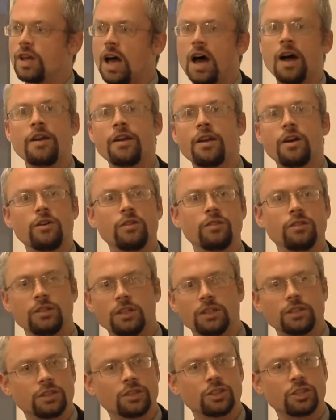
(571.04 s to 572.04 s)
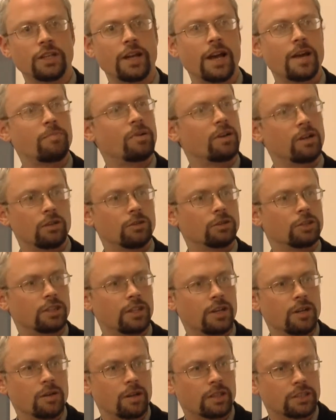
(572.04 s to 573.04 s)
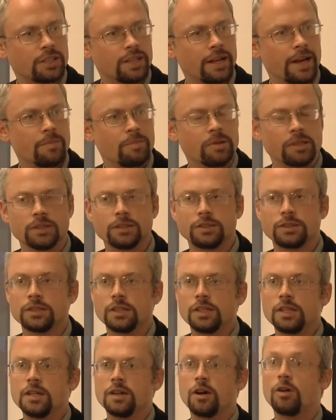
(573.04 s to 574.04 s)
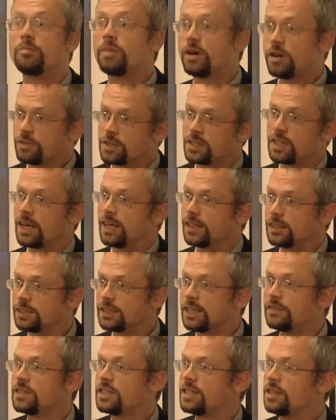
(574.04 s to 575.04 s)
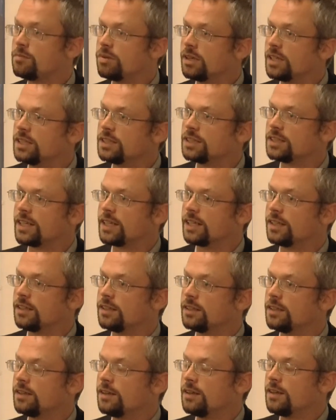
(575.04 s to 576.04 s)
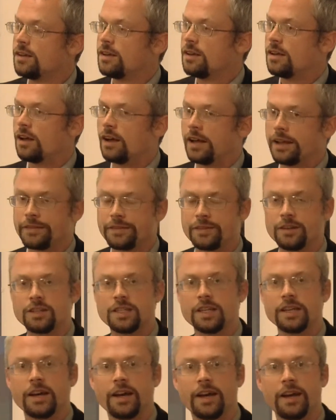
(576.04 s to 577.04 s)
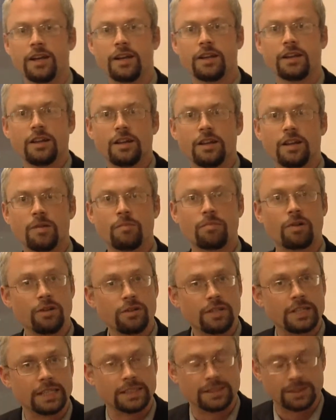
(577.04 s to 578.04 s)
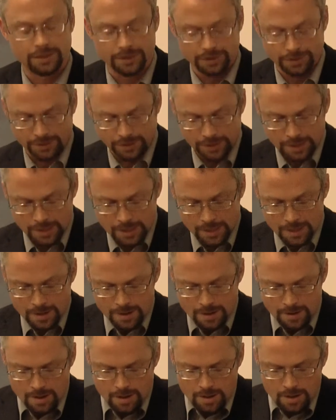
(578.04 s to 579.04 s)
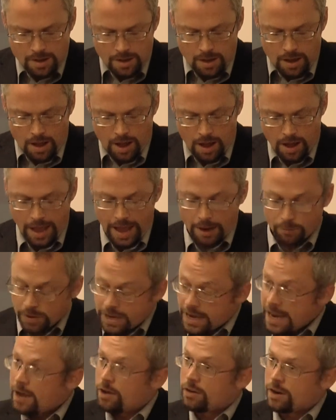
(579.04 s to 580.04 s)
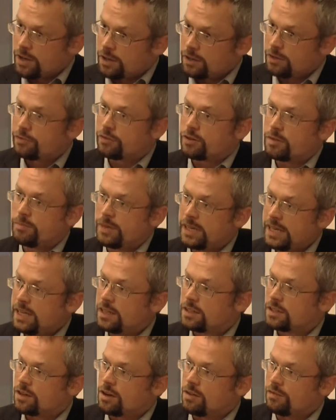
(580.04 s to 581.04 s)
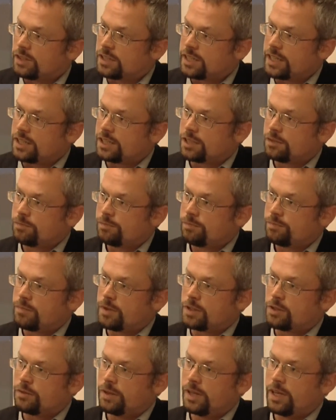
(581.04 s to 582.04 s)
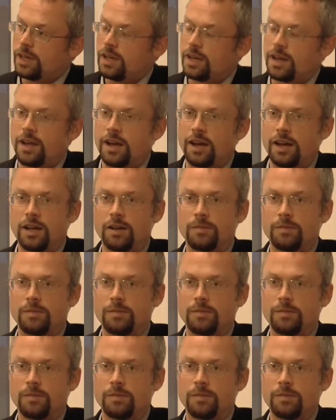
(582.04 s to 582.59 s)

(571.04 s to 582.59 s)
unknown sniper or snipers on both sides. 17 police killed and 39 protesters. And we now know from leaked conversation between